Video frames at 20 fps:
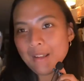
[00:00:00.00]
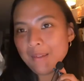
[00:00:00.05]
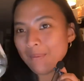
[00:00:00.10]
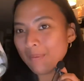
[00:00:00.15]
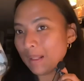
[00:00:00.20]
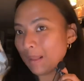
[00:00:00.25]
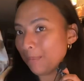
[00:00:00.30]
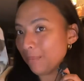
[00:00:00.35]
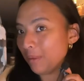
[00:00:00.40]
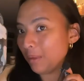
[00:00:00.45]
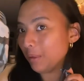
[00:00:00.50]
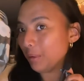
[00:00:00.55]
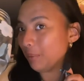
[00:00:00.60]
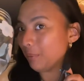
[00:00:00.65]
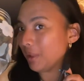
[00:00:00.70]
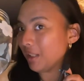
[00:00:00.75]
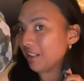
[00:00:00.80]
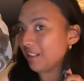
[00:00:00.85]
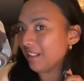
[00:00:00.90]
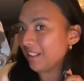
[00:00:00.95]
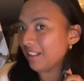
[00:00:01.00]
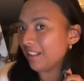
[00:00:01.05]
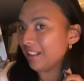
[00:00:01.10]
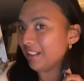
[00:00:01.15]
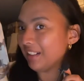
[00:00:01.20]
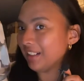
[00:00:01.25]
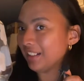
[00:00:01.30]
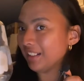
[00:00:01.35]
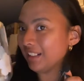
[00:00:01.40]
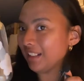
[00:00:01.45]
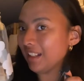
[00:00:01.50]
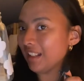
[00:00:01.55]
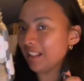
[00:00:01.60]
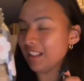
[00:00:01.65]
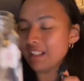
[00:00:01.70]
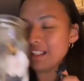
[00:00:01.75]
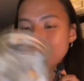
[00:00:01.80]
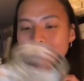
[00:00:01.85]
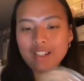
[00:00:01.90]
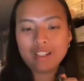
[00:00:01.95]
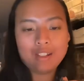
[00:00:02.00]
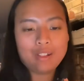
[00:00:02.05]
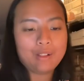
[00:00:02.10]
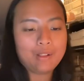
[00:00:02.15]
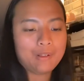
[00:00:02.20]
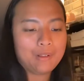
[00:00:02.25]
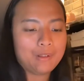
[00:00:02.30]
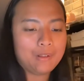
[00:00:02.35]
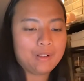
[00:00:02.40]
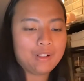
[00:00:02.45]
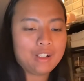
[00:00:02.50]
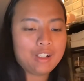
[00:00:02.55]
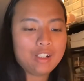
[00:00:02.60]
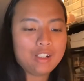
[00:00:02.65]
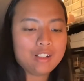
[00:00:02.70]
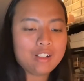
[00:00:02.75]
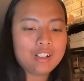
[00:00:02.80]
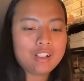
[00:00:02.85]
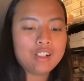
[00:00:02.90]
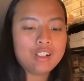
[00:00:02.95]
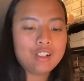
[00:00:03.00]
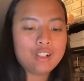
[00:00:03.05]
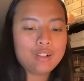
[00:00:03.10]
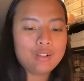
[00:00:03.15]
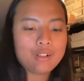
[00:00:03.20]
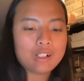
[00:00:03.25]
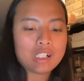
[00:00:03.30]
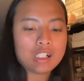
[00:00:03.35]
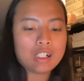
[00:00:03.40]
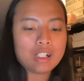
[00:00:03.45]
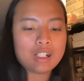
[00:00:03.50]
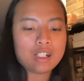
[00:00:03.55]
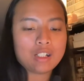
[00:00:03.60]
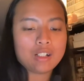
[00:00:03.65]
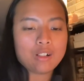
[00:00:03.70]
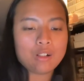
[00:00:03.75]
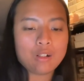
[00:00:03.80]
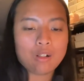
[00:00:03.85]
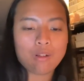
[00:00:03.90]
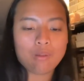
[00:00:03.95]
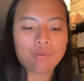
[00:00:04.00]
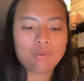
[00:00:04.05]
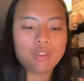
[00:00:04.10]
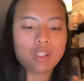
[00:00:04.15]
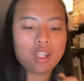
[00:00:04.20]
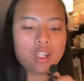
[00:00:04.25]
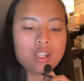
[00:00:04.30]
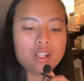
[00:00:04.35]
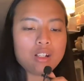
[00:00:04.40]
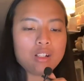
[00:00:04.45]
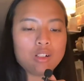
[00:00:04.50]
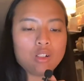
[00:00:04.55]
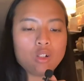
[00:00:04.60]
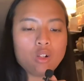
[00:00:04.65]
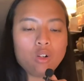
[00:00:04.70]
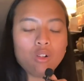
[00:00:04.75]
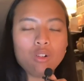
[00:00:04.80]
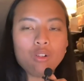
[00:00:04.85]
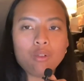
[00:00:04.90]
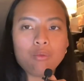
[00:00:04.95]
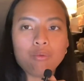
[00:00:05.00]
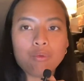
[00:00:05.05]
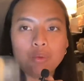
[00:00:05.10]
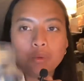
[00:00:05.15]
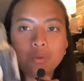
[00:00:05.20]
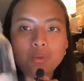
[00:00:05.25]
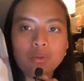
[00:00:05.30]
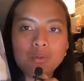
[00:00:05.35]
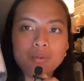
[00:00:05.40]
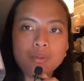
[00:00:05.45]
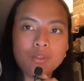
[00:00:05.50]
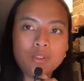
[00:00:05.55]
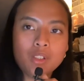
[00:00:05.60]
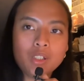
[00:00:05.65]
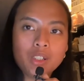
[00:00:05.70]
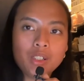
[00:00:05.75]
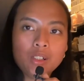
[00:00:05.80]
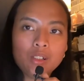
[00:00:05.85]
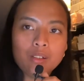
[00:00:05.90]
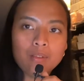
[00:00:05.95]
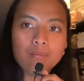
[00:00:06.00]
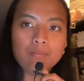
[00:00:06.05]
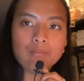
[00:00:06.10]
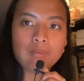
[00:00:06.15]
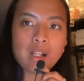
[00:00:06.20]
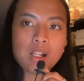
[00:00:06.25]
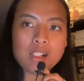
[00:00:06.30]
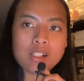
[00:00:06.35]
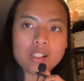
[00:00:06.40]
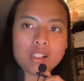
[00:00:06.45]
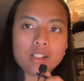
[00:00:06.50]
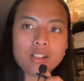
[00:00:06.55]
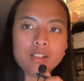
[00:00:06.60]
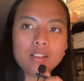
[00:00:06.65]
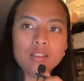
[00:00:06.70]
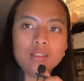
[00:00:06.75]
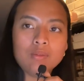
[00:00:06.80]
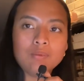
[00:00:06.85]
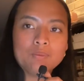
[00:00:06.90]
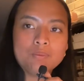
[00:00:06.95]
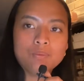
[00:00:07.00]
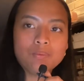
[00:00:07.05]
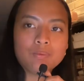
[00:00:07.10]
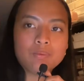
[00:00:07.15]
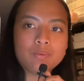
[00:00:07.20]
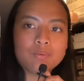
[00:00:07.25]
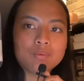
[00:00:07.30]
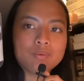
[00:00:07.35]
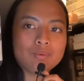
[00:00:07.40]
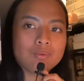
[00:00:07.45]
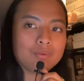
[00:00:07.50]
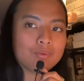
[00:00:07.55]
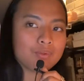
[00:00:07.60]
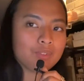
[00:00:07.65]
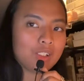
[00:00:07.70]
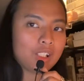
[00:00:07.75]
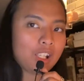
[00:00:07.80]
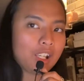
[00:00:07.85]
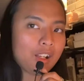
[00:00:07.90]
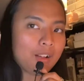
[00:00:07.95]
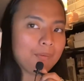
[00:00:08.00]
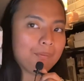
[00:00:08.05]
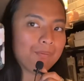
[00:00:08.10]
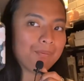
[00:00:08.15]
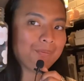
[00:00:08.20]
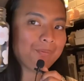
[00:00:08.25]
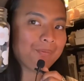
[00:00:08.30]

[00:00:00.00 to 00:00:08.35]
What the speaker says: my beer mug. So here's the looks like of the colorful pastel. Yep,